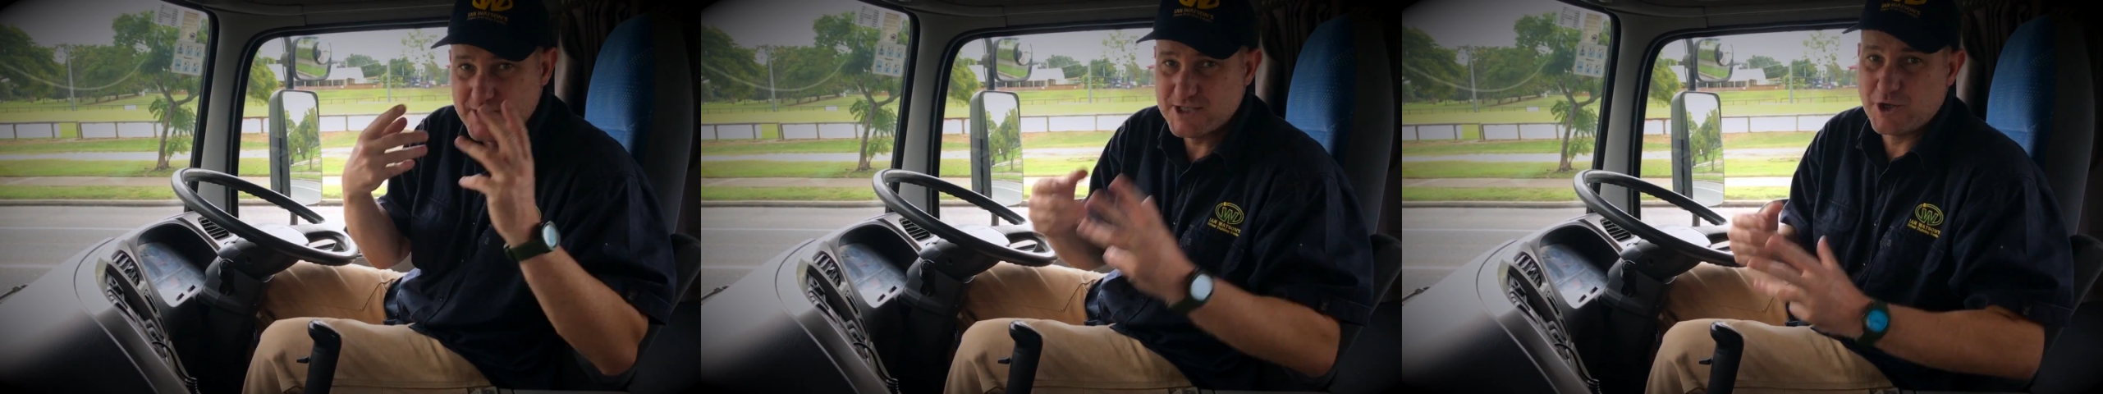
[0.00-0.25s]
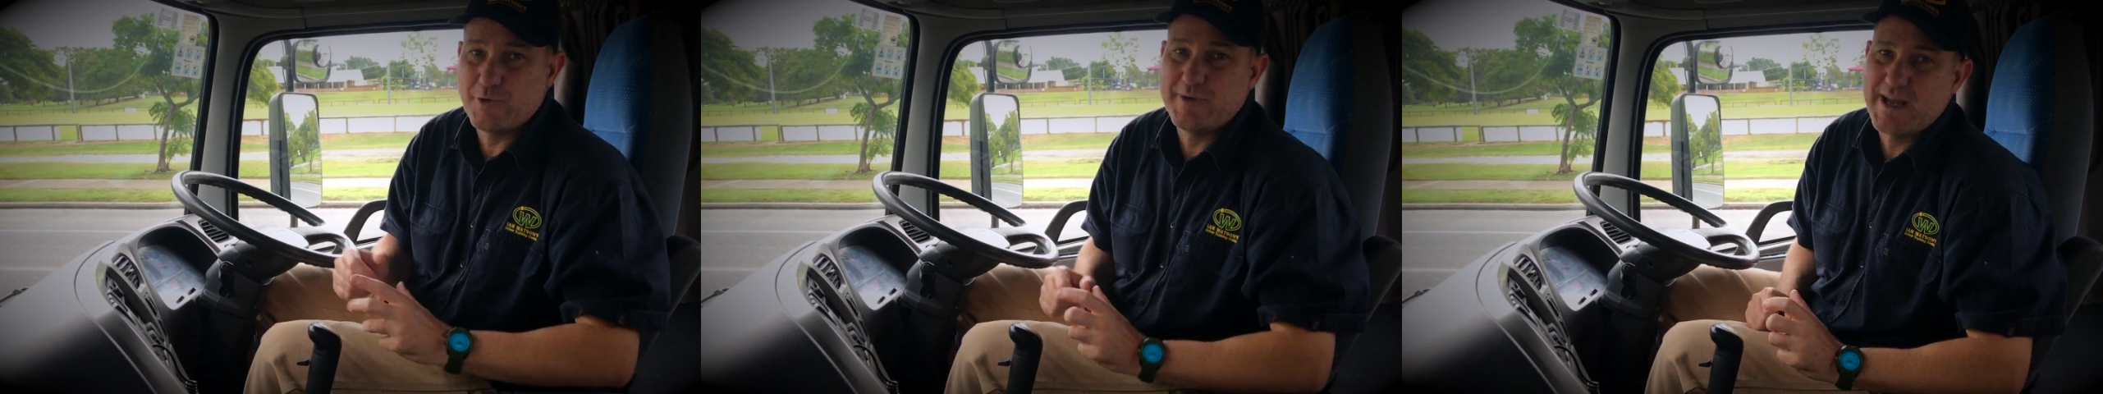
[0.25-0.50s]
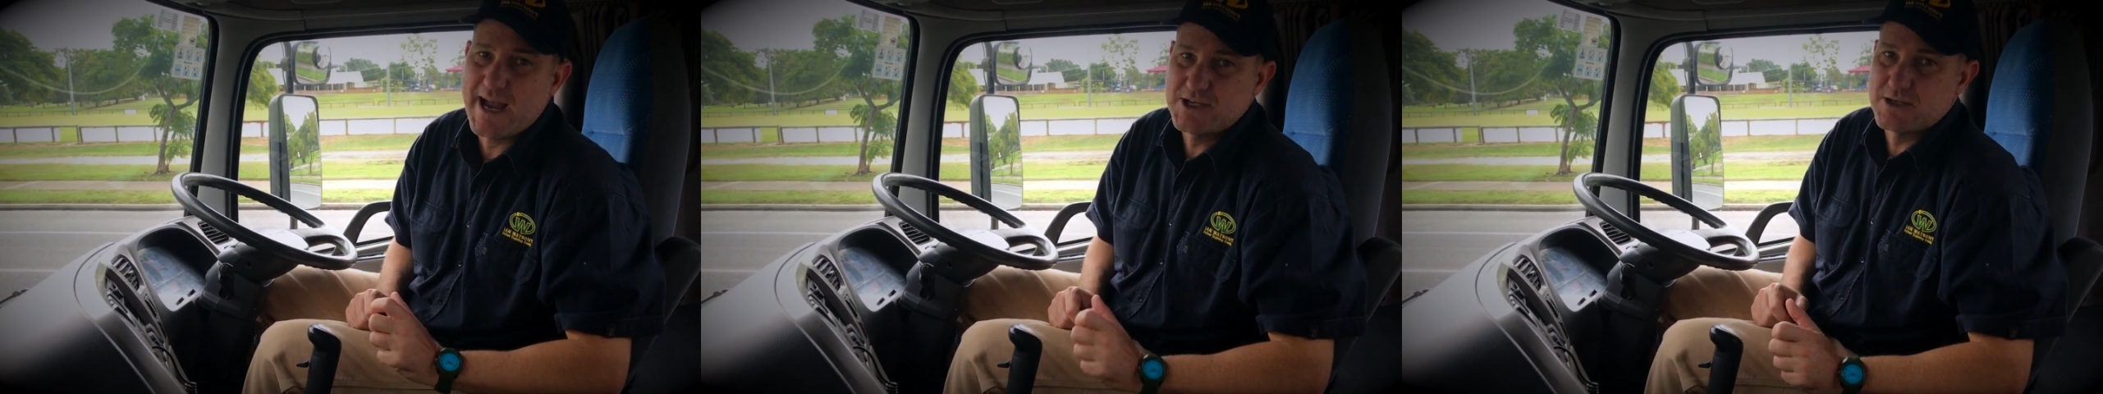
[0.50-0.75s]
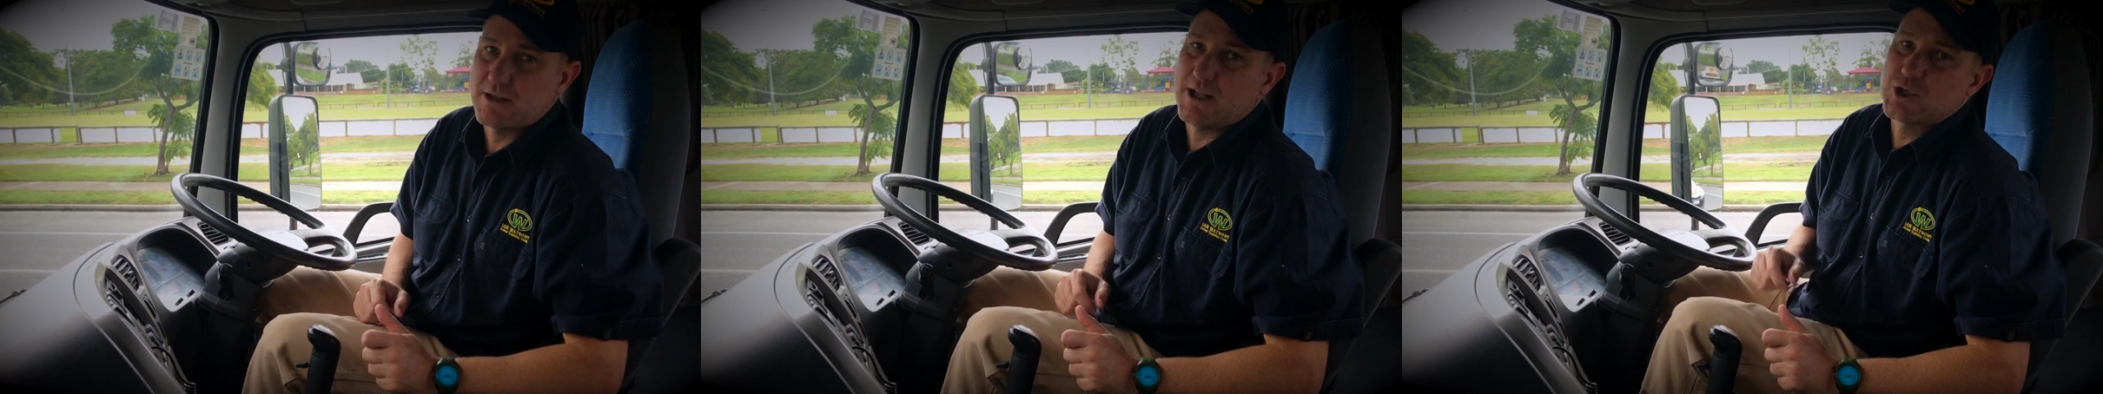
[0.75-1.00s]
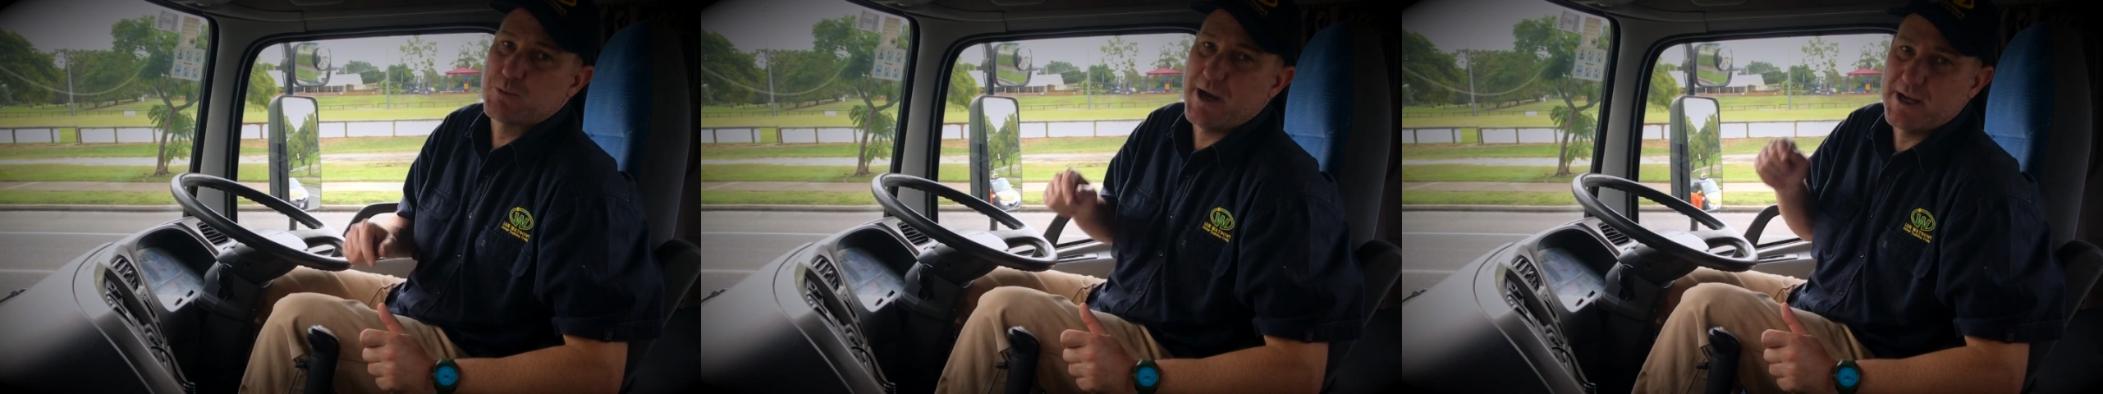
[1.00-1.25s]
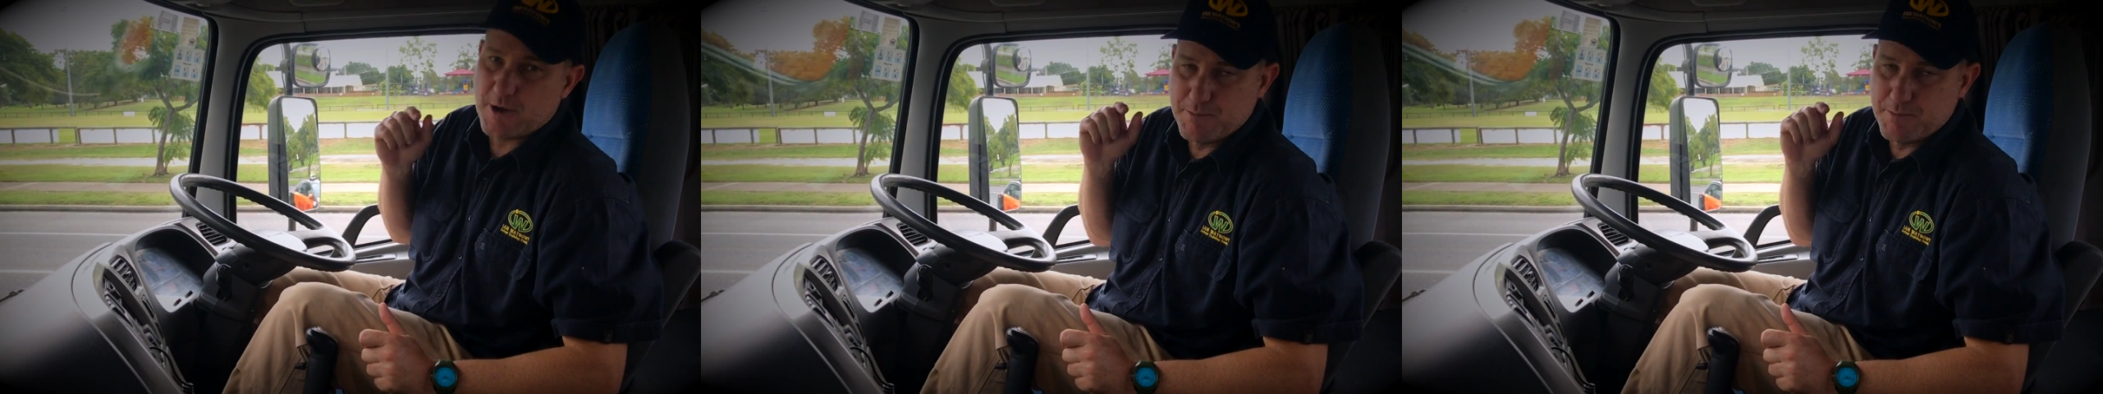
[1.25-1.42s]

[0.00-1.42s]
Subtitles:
So to engage the clutch brake,